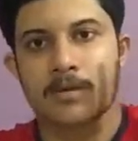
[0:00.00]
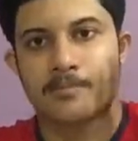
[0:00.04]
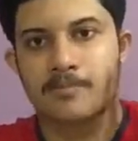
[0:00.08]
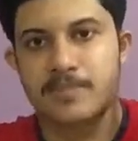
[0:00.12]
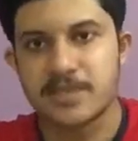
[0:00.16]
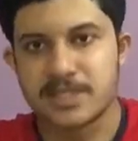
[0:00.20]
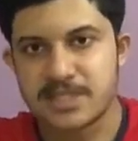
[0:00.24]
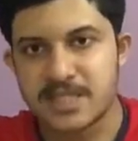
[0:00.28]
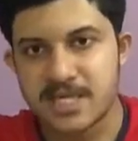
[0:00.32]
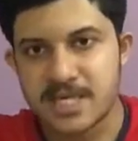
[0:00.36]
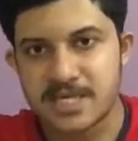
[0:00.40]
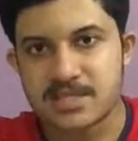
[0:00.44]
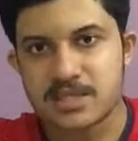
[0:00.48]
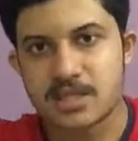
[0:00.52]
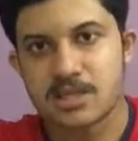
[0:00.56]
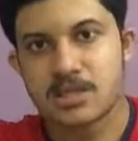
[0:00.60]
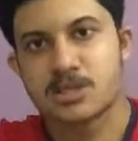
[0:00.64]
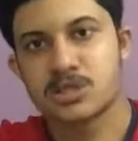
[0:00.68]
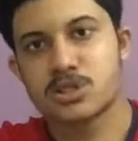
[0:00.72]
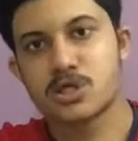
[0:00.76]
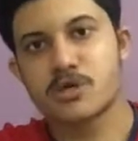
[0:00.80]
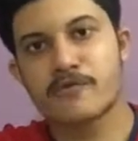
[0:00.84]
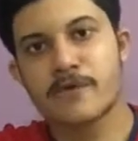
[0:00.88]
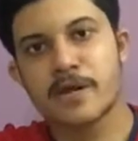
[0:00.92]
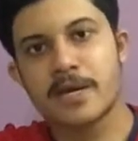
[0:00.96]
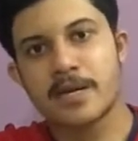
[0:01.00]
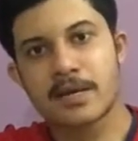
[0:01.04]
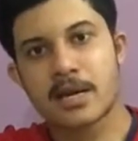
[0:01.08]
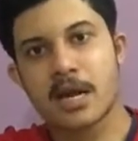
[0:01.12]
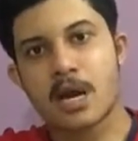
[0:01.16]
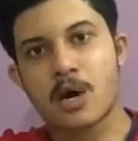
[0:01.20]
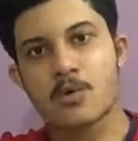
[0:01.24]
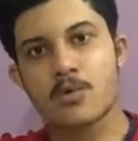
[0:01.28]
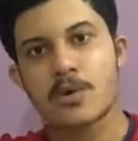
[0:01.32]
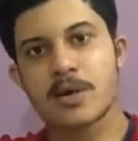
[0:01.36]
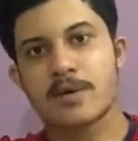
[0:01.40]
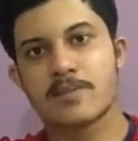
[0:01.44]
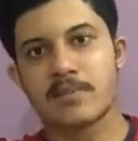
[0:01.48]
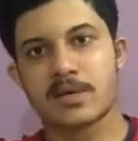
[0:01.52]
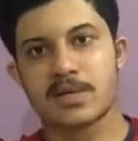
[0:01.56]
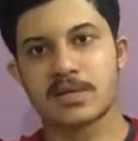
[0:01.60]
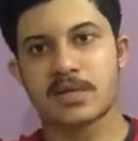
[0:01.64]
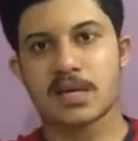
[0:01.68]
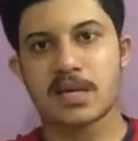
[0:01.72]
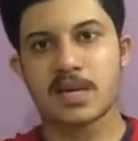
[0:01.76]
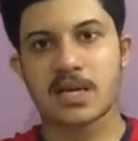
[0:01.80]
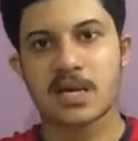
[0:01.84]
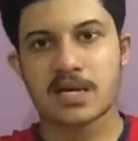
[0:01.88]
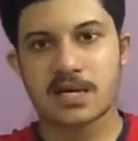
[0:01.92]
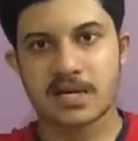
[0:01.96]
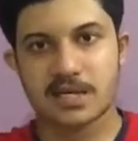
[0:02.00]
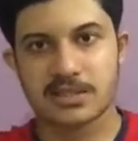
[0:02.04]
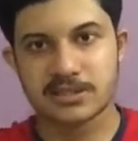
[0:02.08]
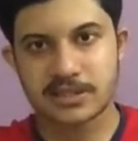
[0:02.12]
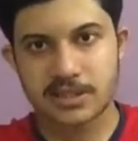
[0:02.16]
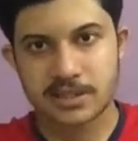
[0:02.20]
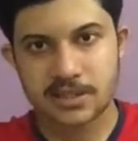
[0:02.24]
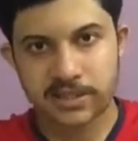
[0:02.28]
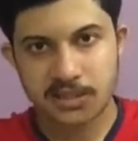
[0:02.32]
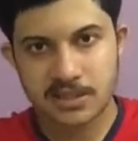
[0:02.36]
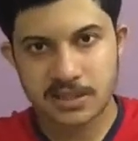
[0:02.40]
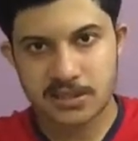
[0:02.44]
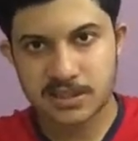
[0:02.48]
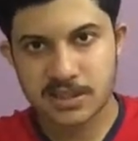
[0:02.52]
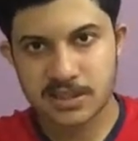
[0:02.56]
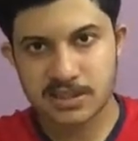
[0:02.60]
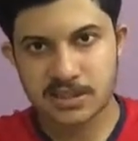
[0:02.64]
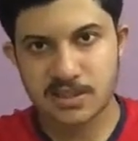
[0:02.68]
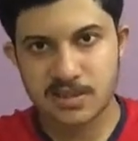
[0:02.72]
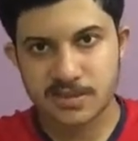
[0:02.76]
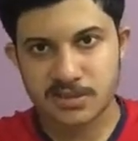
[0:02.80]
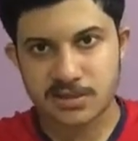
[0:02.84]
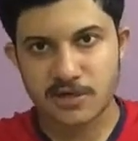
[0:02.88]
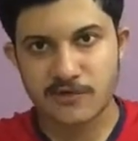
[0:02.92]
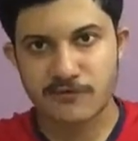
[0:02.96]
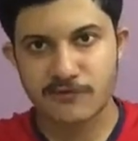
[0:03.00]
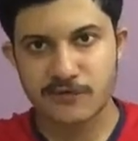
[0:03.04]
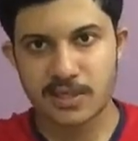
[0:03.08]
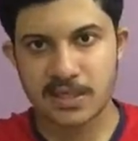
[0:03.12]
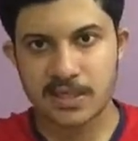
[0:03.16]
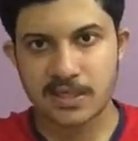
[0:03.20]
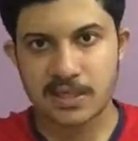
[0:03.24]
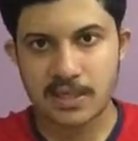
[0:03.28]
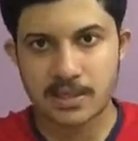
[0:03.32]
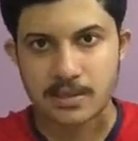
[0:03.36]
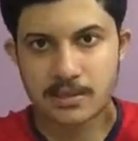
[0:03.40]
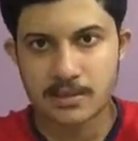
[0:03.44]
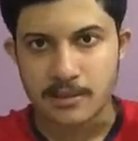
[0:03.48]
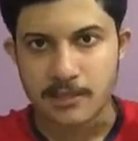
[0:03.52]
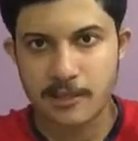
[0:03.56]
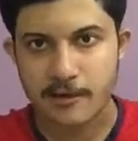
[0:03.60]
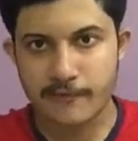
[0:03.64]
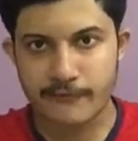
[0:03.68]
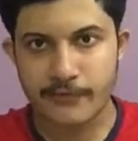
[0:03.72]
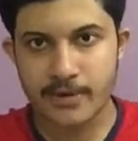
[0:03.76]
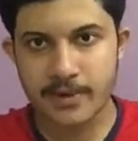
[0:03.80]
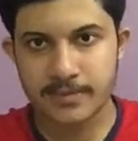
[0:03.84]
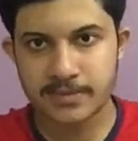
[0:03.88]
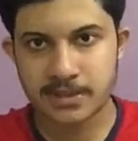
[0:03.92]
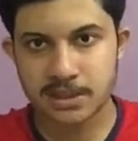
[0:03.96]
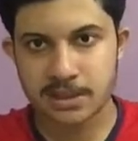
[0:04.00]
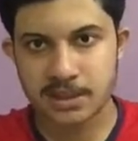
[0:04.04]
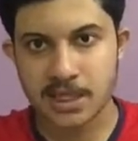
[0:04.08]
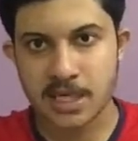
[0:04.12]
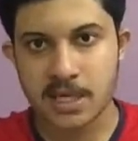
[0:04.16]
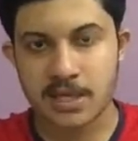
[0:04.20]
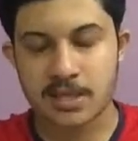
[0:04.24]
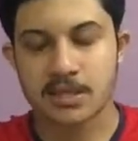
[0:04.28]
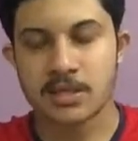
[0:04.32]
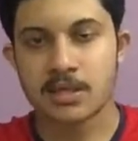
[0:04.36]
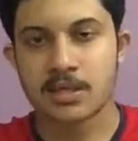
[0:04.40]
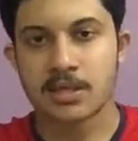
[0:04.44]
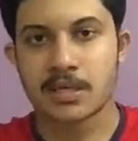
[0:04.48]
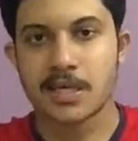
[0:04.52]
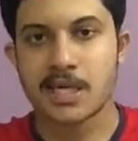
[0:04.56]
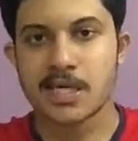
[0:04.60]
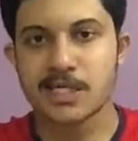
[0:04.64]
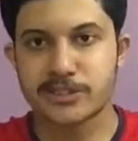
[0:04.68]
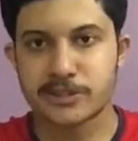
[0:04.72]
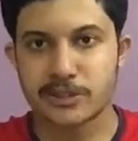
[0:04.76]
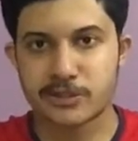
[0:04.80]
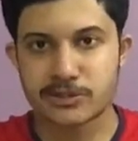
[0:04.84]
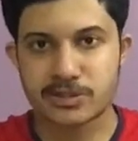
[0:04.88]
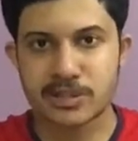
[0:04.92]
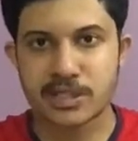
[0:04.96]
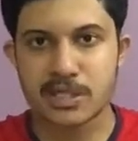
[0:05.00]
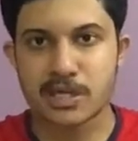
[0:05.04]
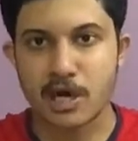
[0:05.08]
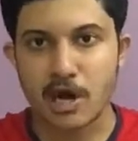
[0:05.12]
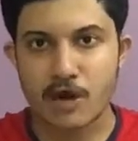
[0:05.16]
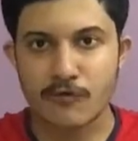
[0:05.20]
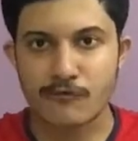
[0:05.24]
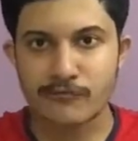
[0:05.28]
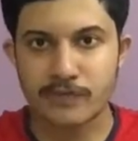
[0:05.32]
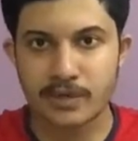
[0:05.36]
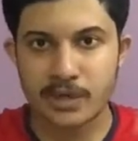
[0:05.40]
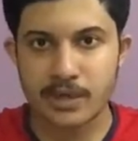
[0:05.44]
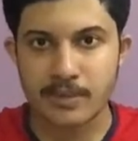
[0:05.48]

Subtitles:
business. So when Rahu and Mercury are conjunct in the 6th house of D9 navamsa chart, it shows that after your